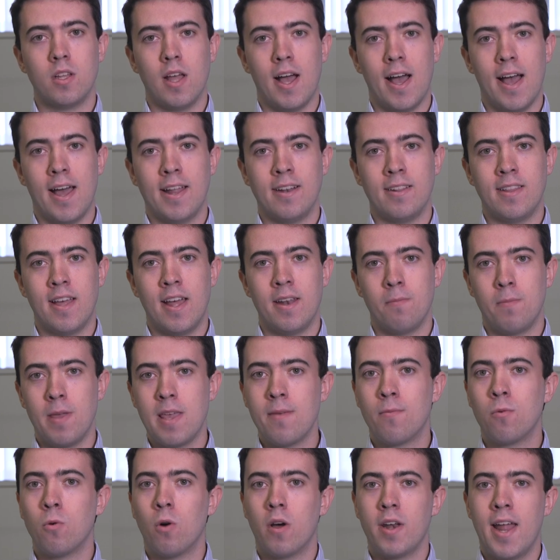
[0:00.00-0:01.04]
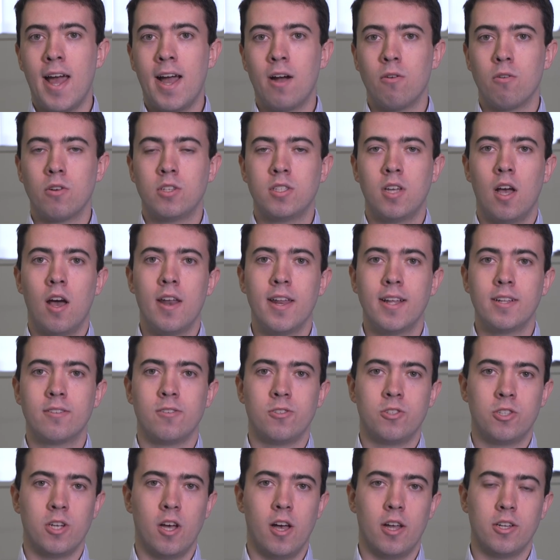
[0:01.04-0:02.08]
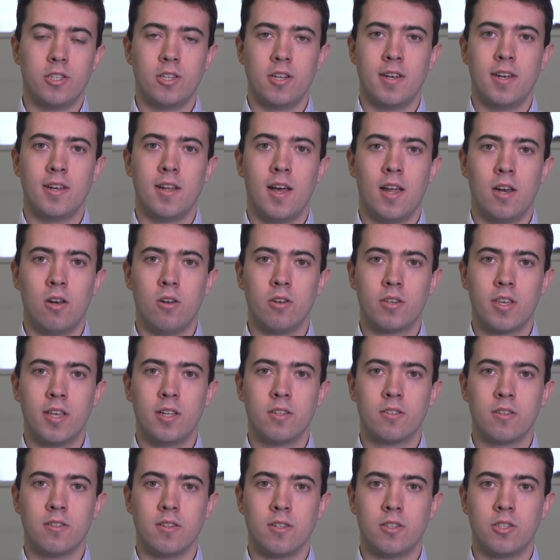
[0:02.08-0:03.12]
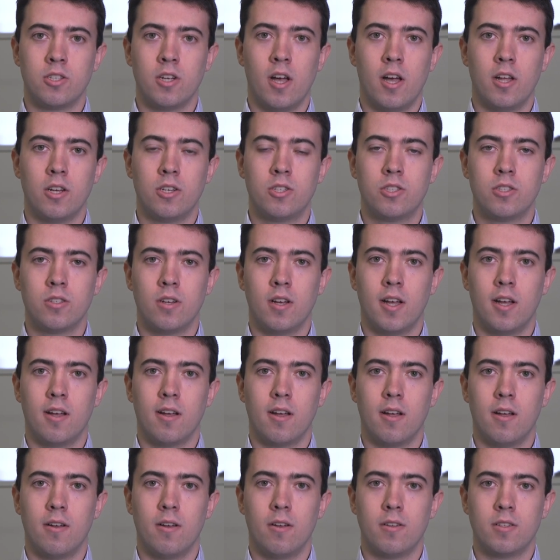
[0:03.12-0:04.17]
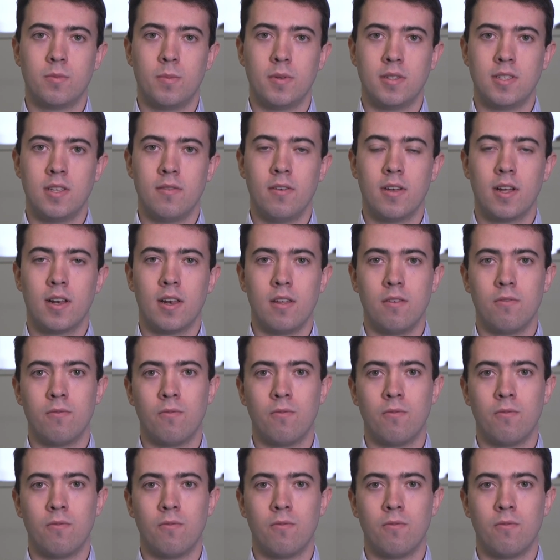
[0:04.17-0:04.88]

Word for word: And then people are now returning to church and looking to the church specifically